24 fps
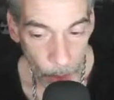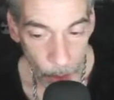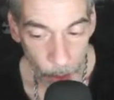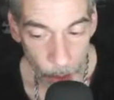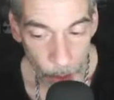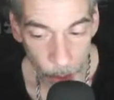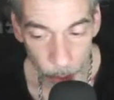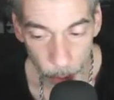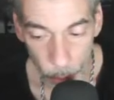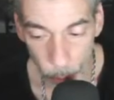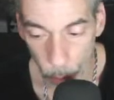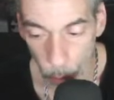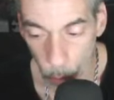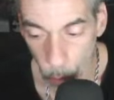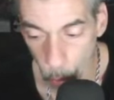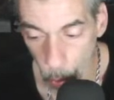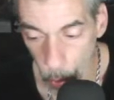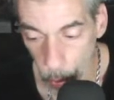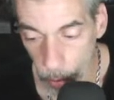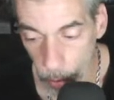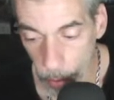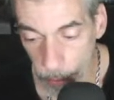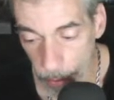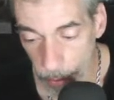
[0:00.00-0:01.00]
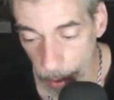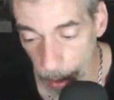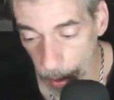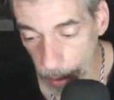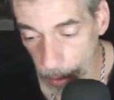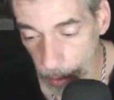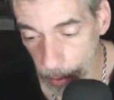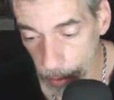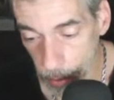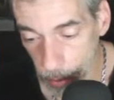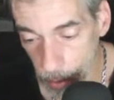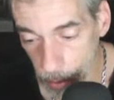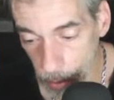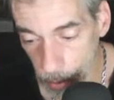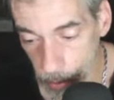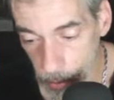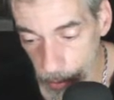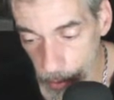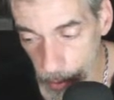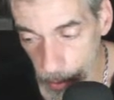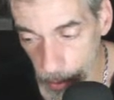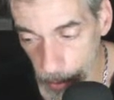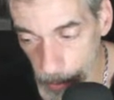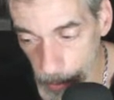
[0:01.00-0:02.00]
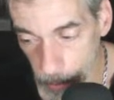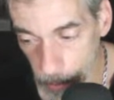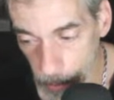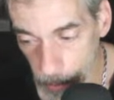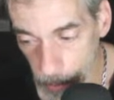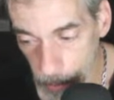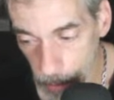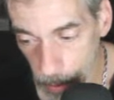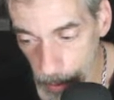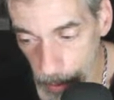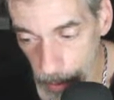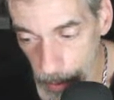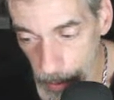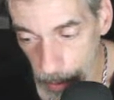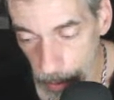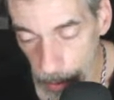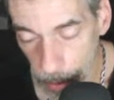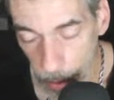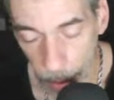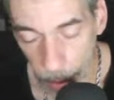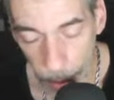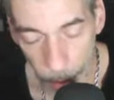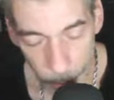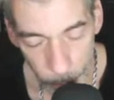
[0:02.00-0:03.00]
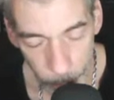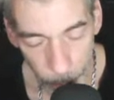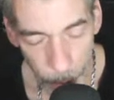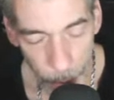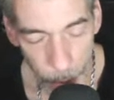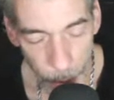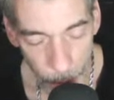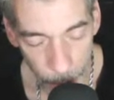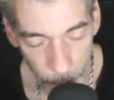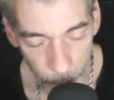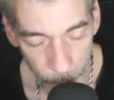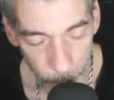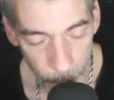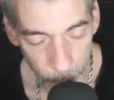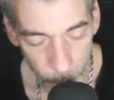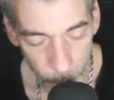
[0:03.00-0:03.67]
The reward of that is everything.